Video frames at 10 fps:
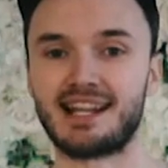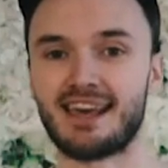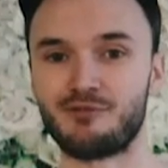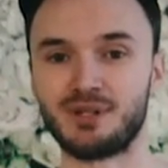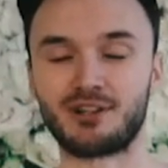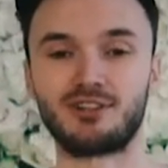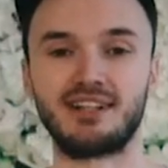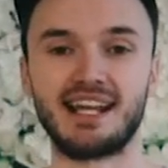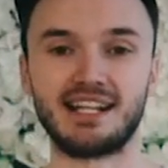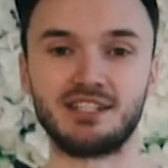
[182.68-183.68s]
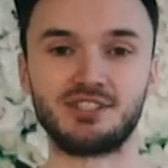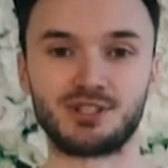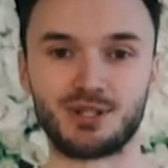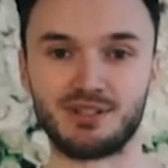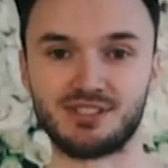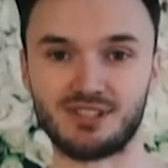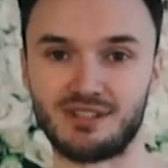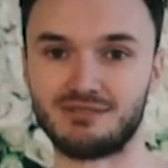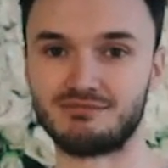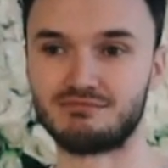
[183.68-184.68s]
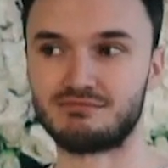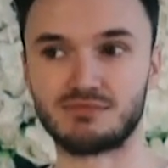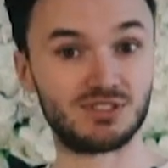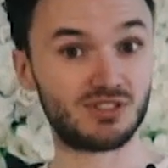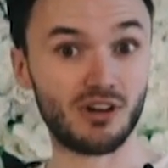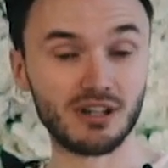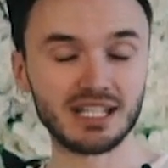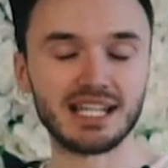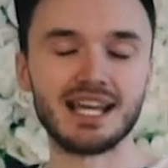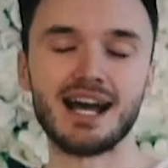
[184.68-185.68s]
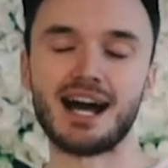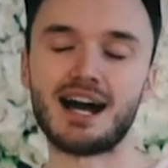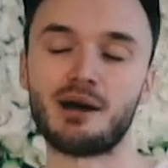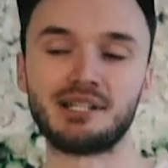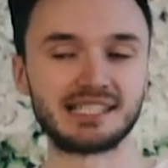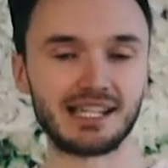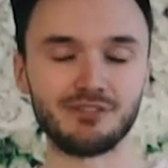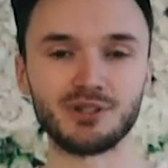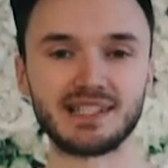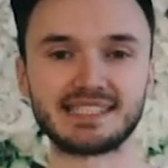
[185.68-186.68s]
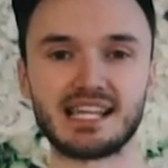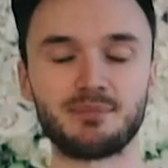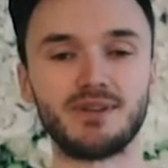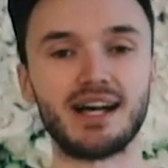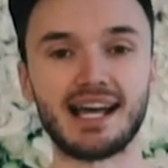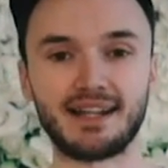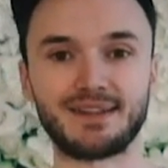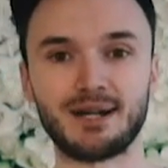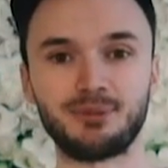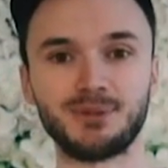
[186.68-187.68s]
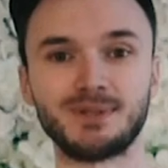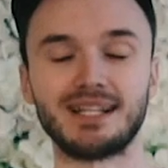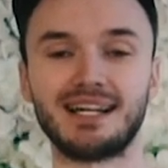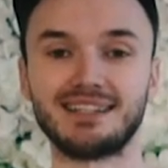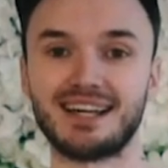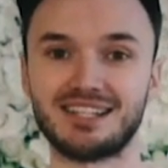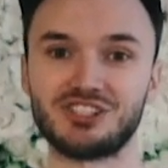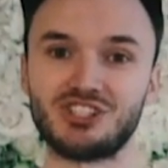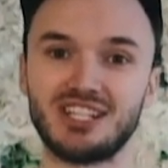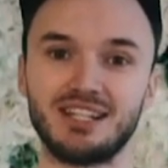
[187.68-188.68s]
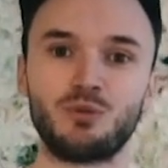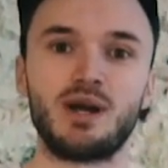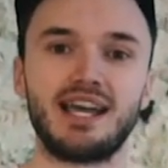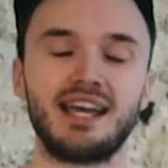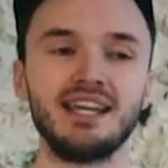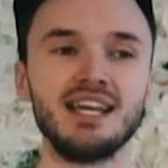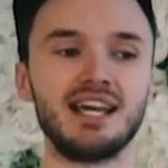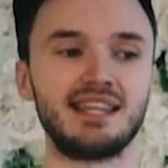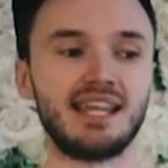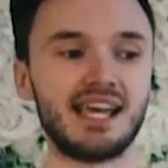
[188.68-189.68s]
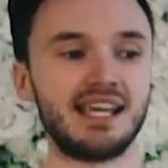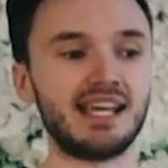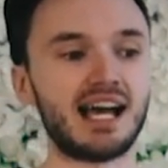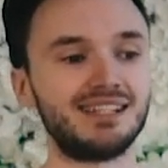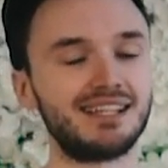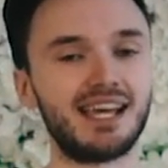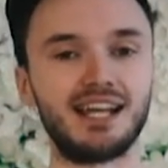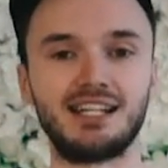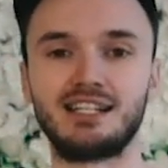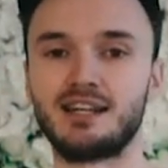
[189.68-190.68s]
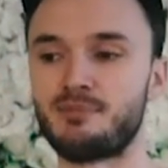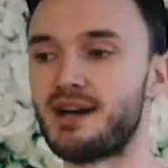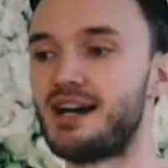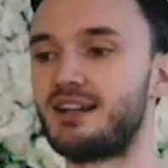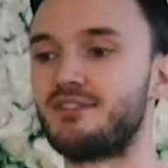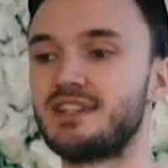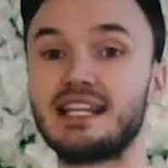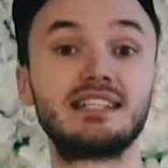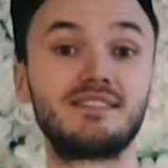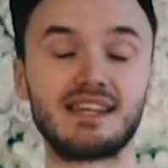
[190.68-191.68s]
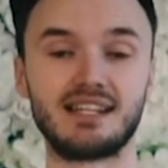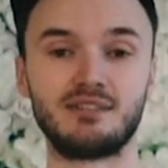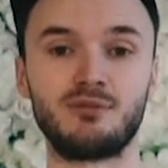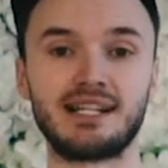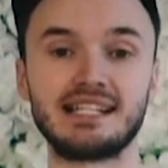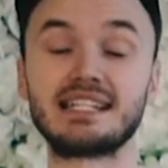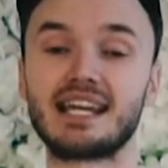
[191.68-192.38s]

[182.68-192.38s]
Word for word: that have been created to a certain song. Uh, and to give you an example, I had a couple uh, last year where they allocated a part of the end of their wedding